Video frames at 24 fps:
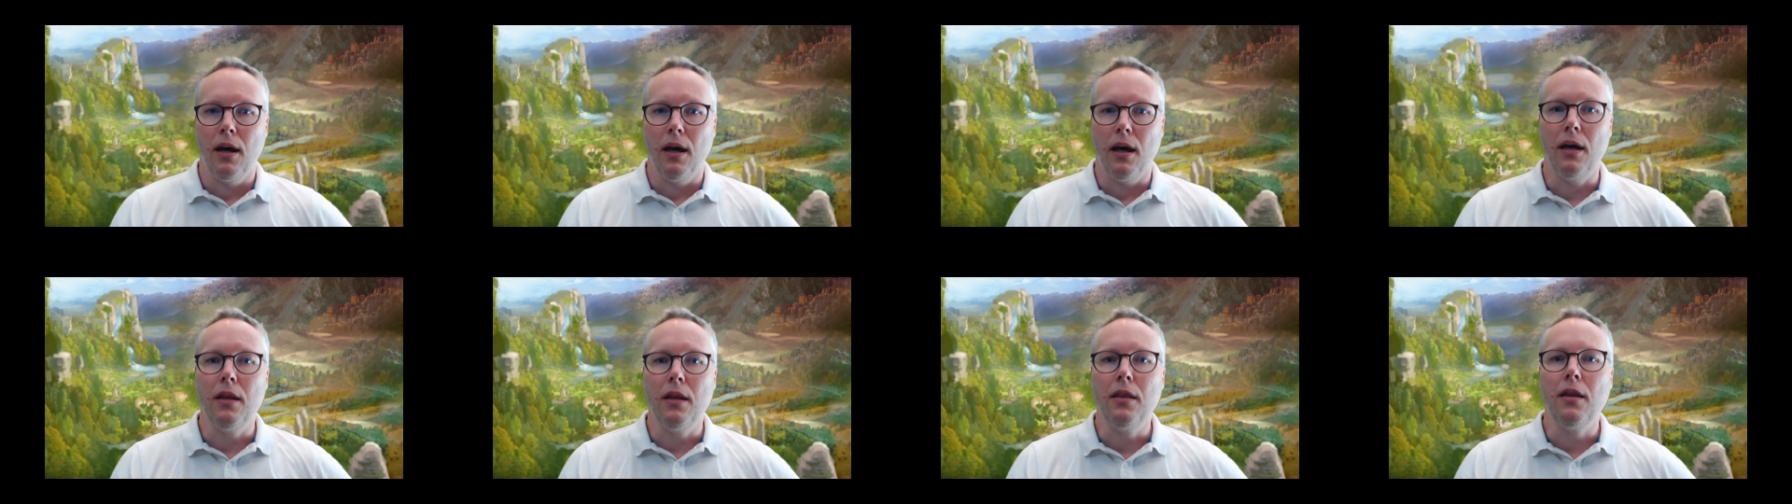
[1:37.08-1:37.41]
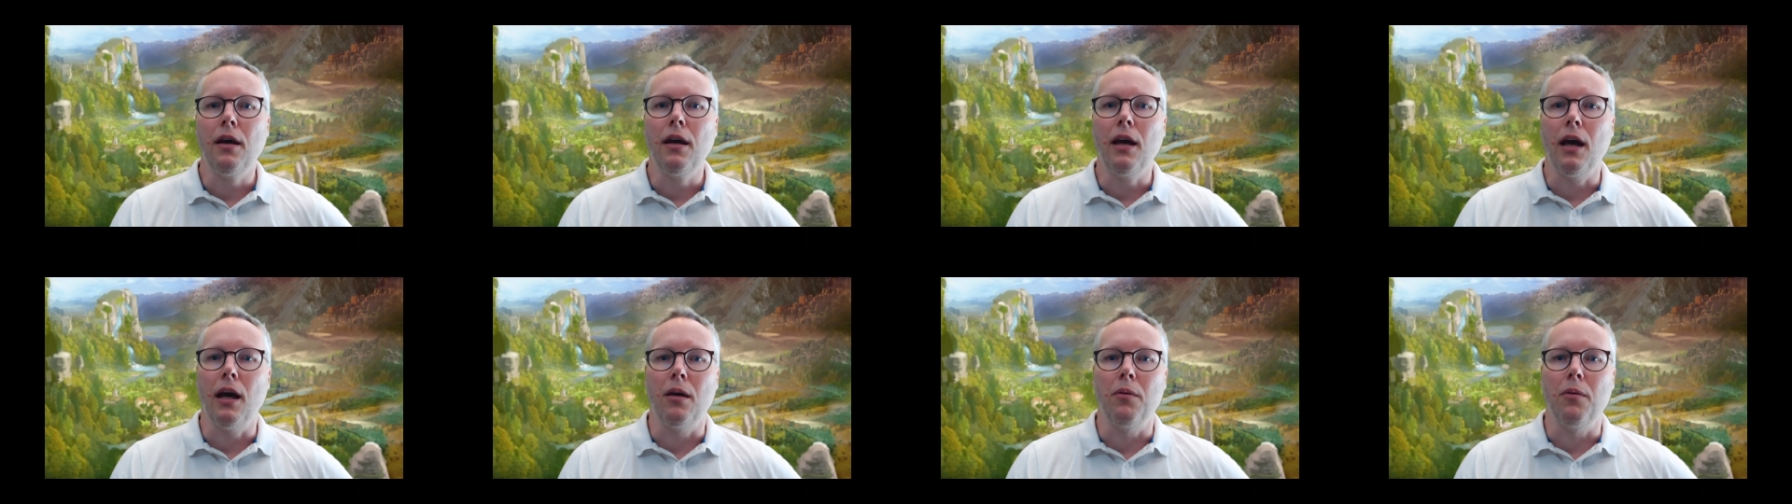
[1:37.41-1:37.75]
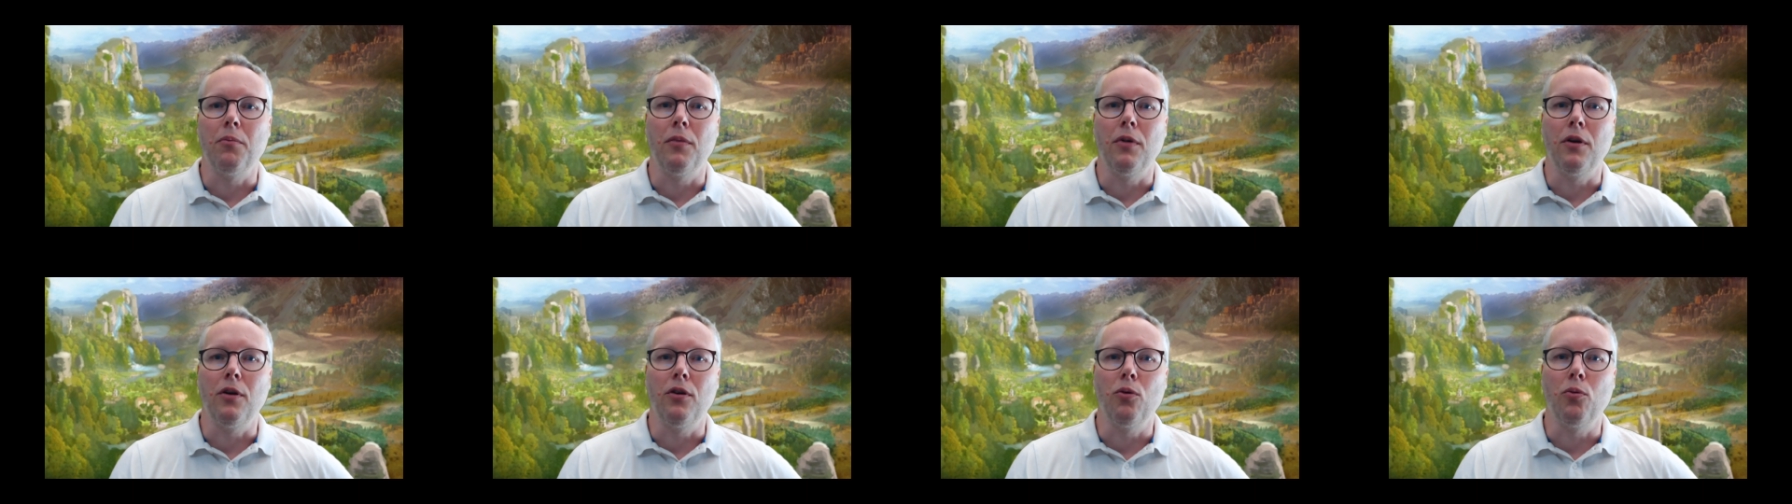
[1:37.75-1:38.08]
In the
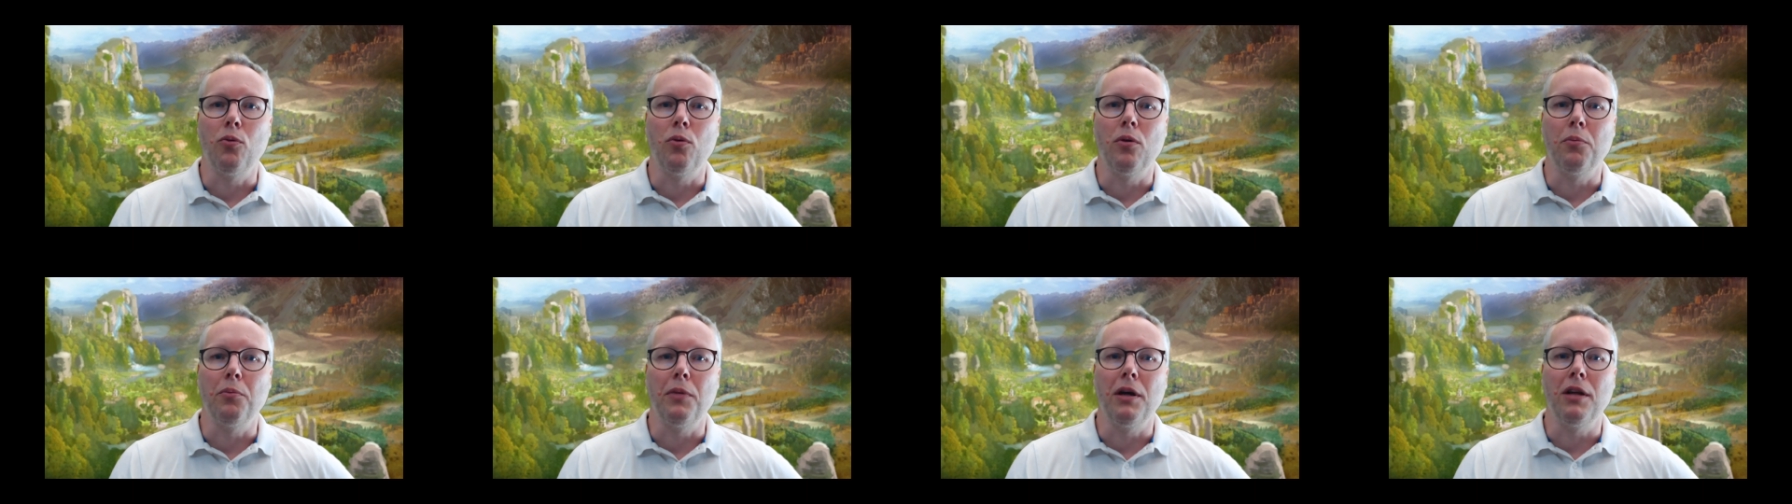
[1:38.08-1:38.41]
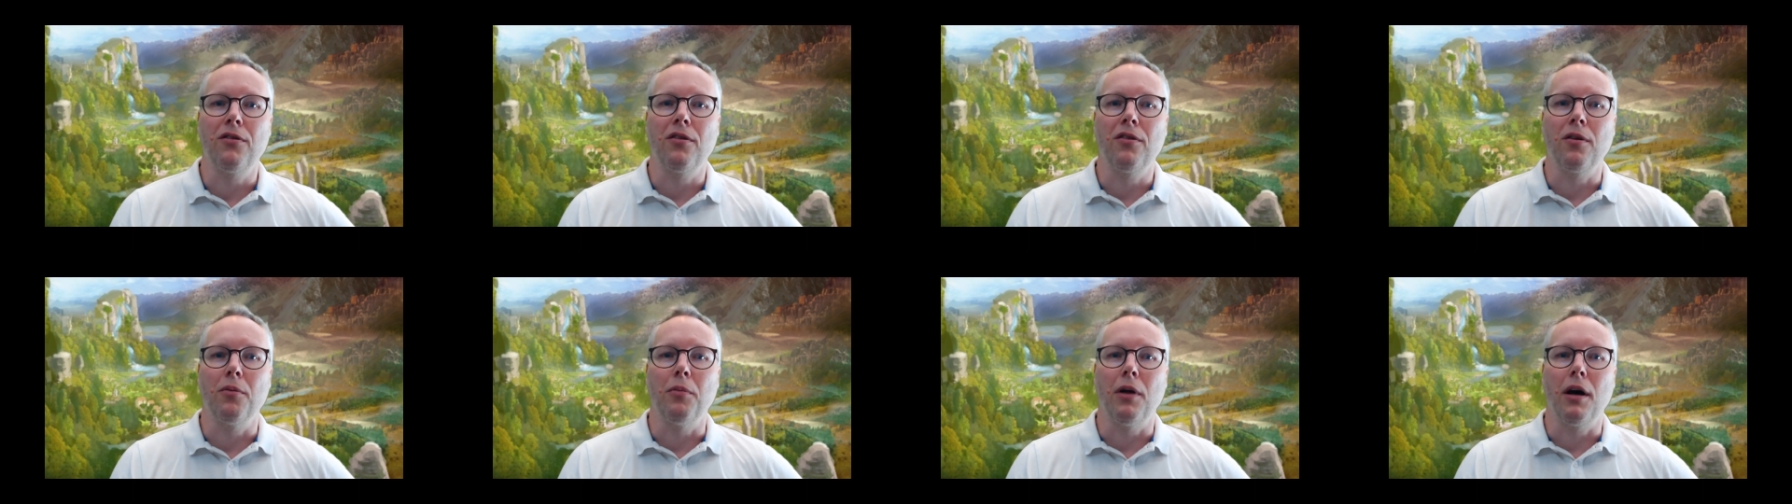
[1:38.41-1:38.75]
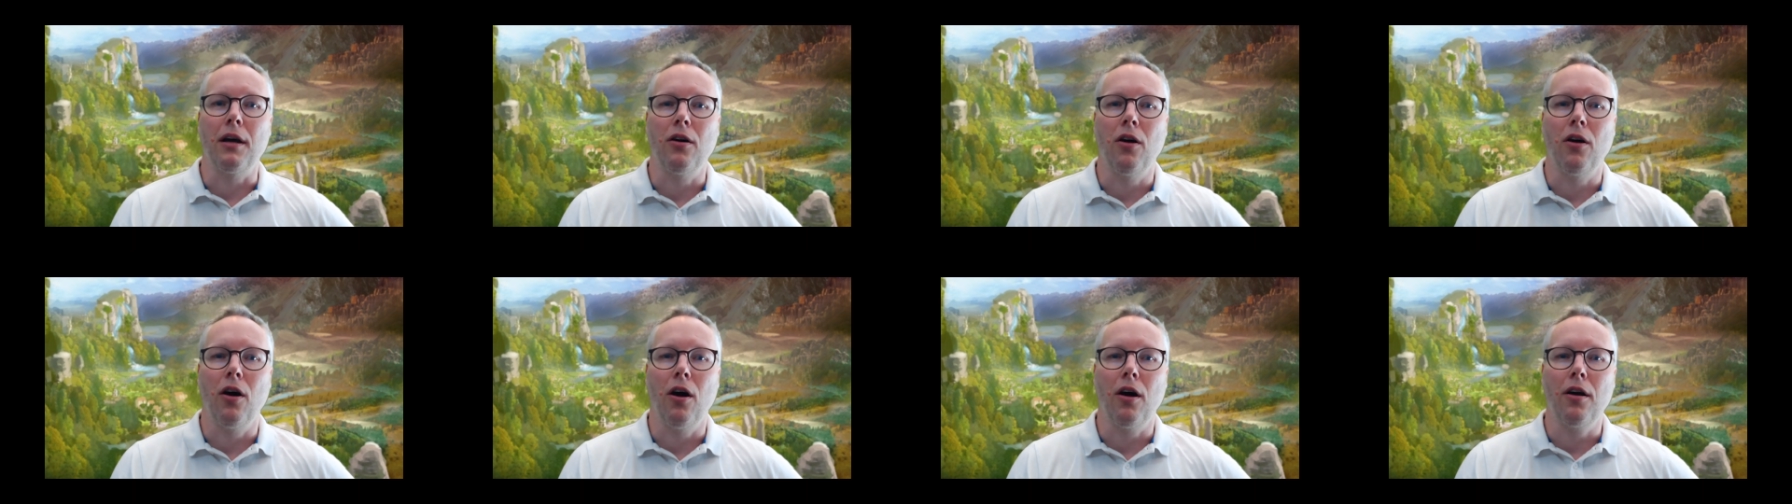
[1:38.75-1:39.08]
game, you will meet some
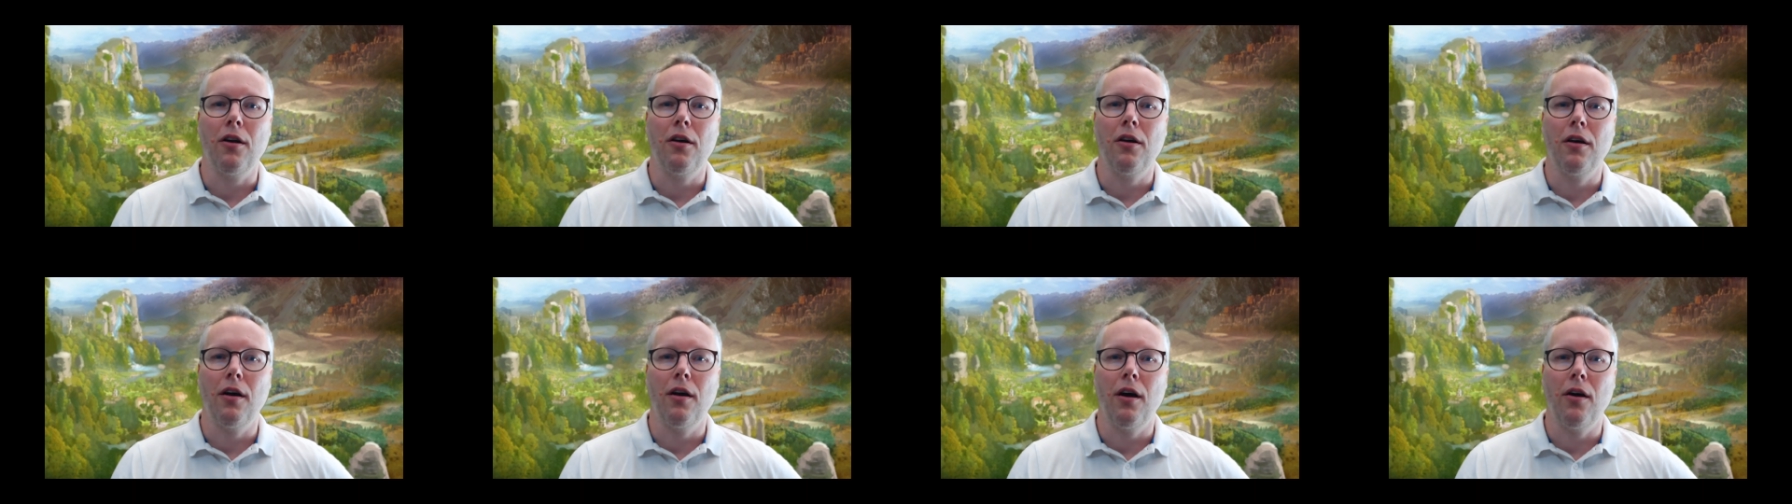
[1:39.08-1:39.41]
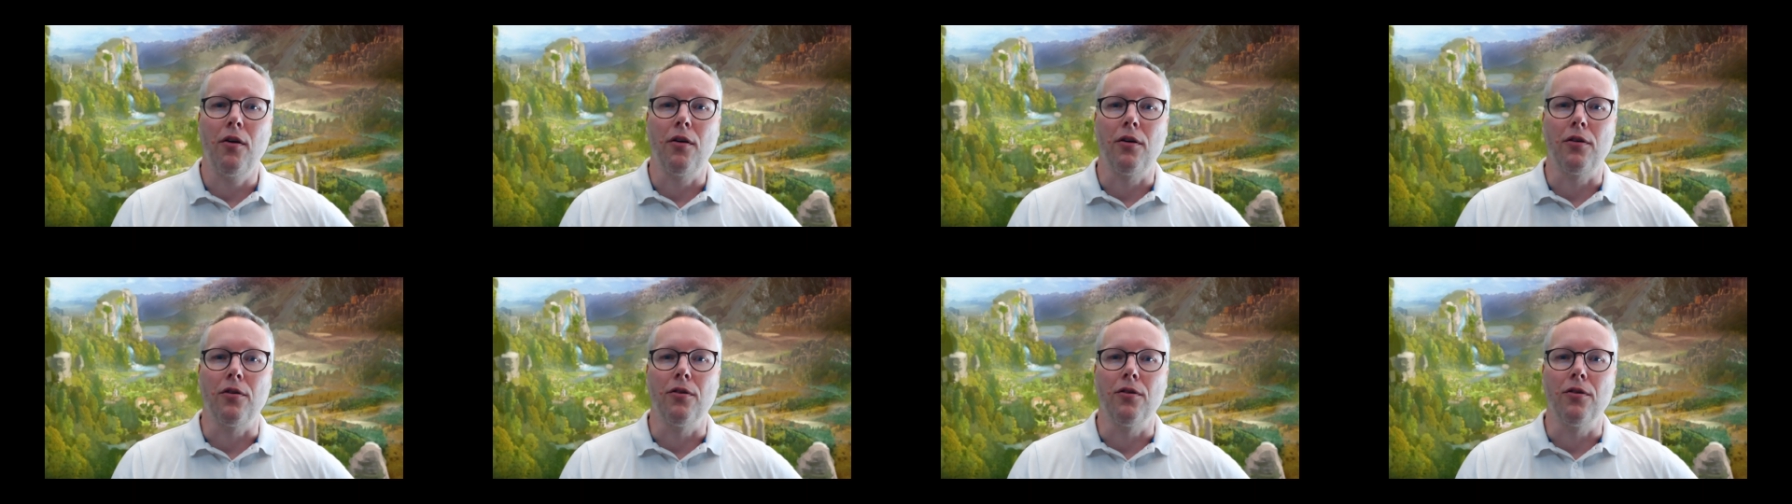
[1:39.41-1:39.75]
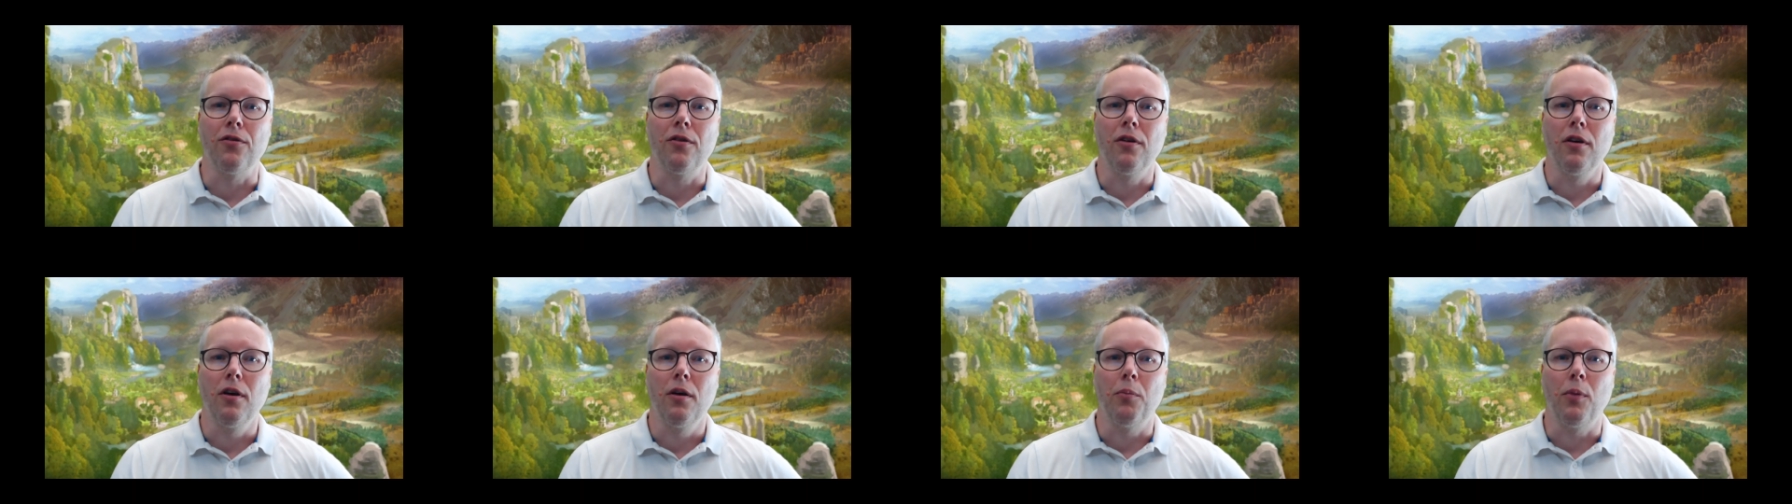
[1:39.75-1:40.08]
iconic
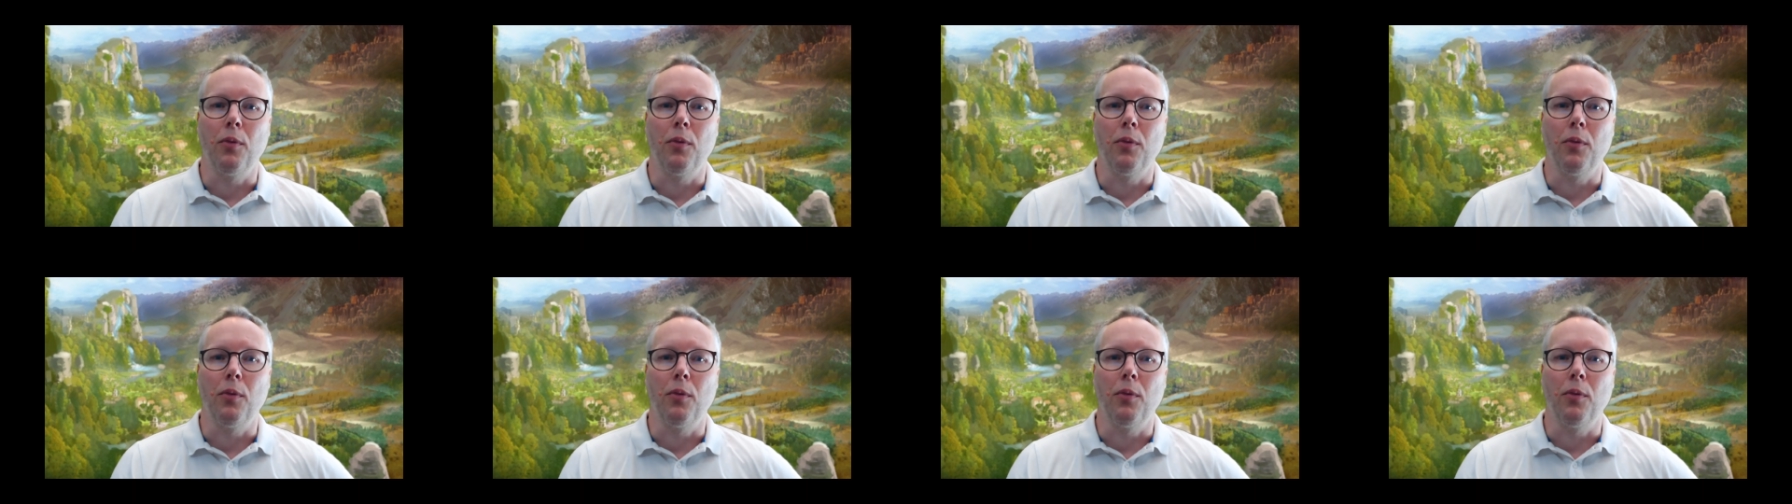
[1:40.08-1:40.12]
characters,